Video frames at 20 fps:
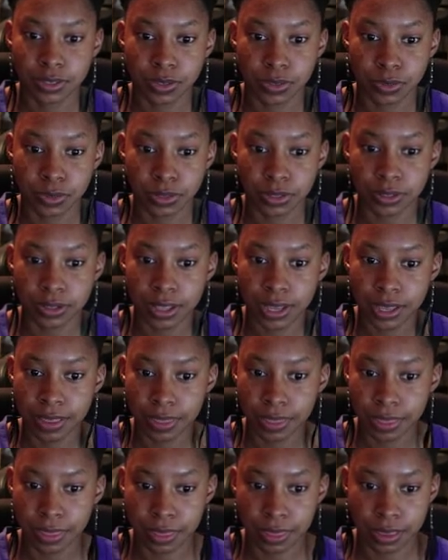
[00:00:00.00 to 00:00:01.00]
sort of like
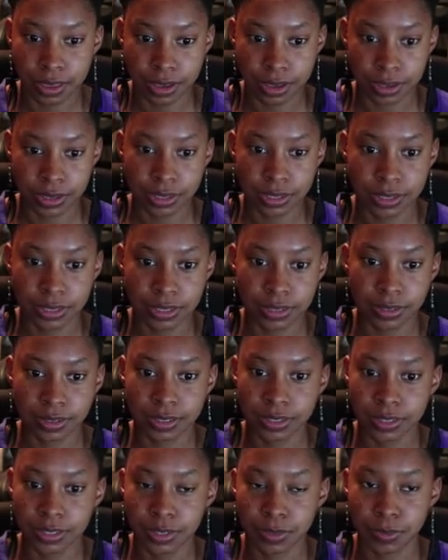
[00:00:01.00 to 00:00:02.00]
this. So
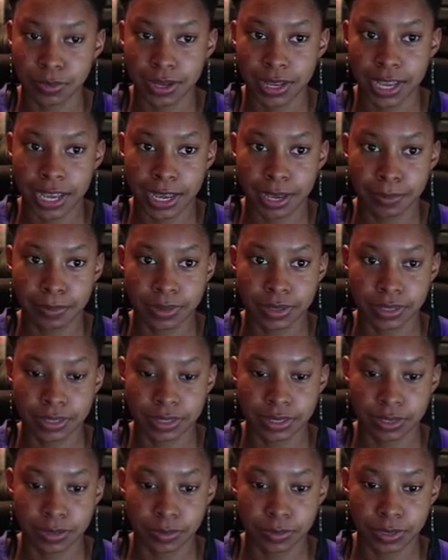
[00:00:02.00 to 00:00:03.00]
this is what
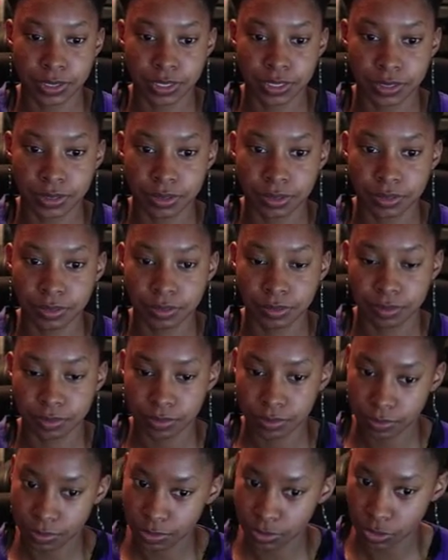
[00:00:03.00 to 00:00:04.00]
happens when
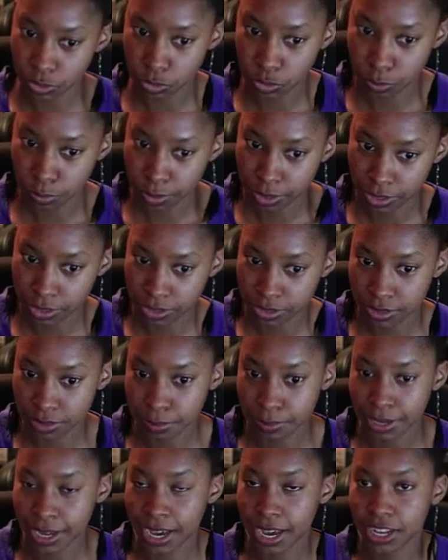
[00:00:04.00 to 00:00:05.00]
you purchase a
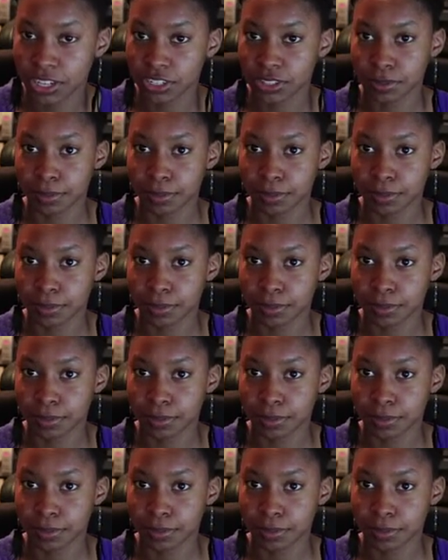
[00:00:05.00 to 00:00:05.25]
badge.